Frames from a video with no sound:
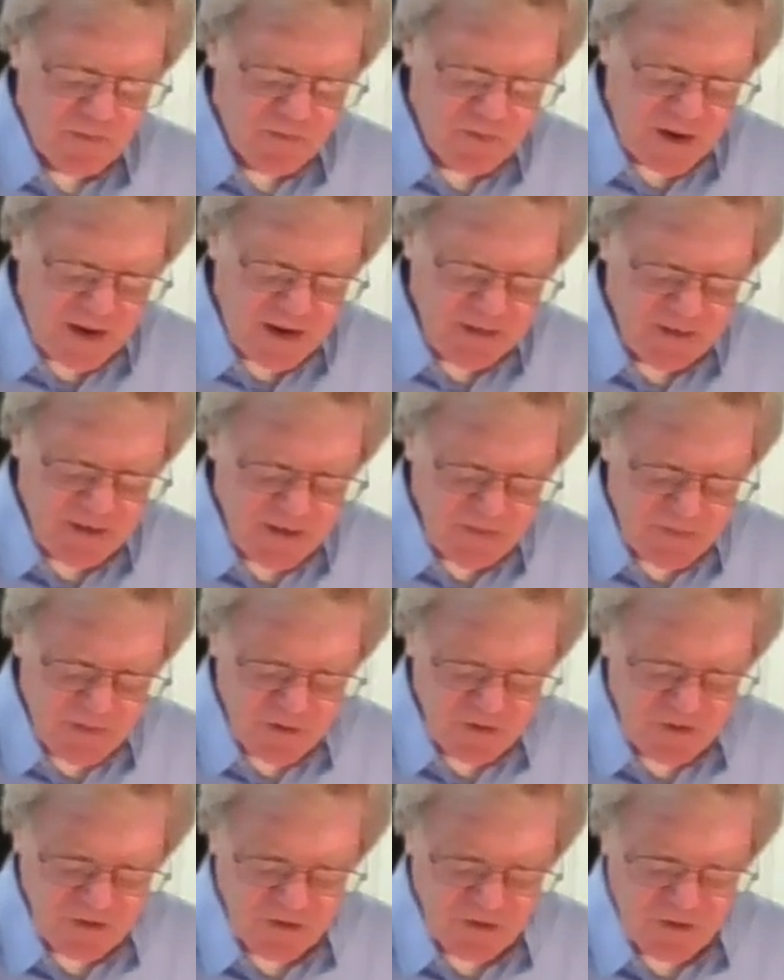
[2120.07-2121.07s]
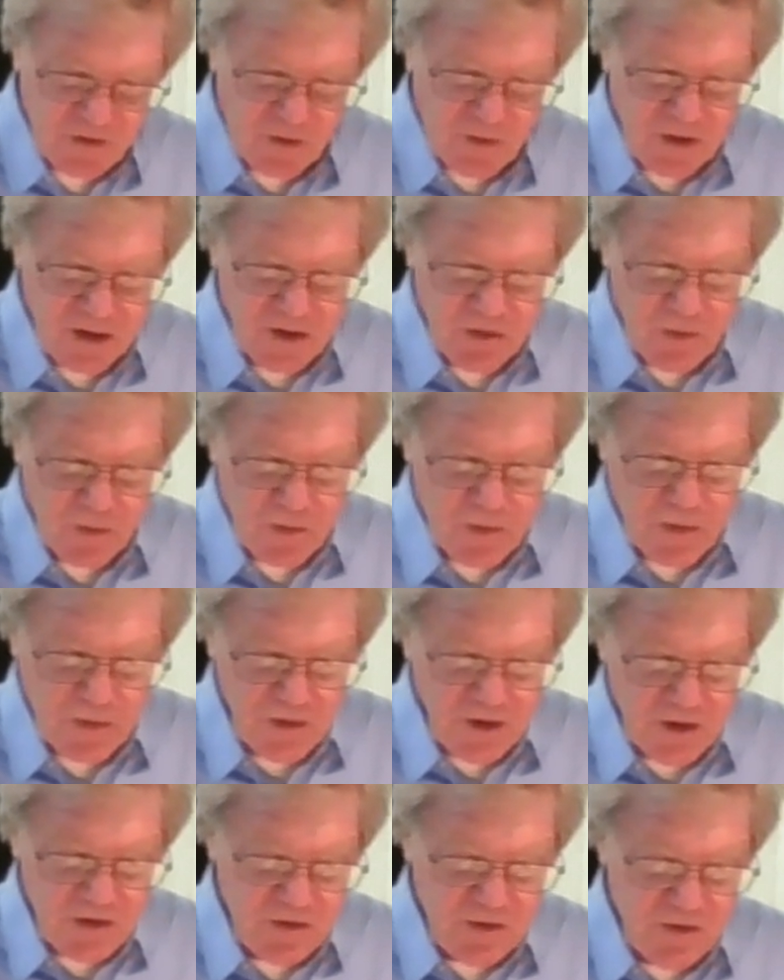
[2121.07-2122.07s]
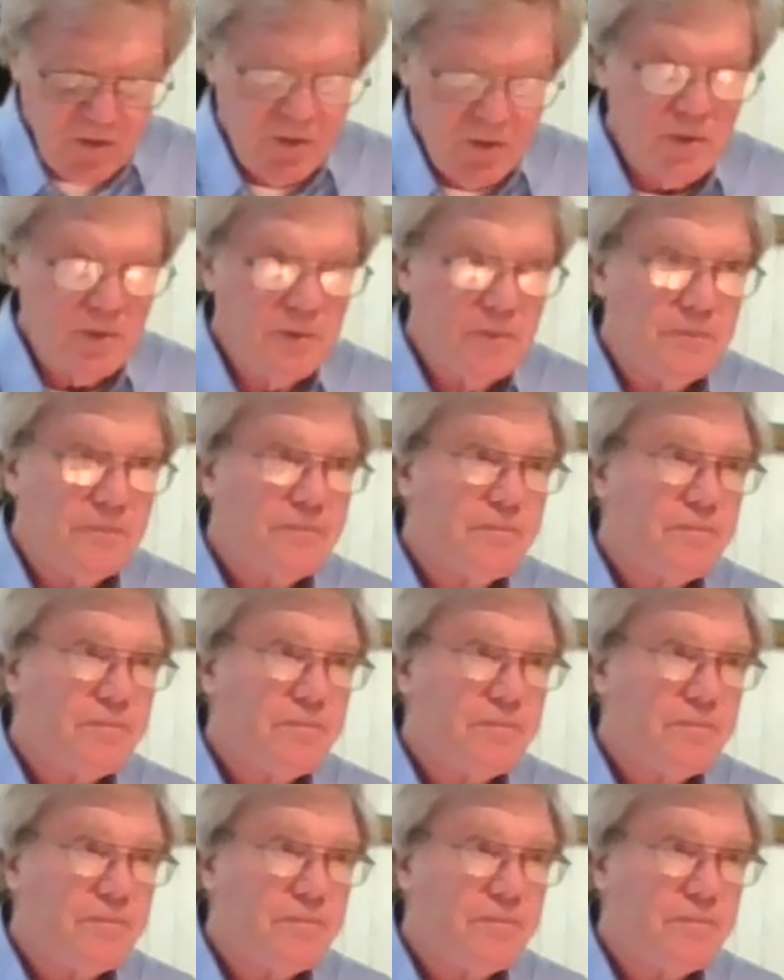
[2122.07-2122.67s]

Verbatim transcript: Finally, verses 30 to 32,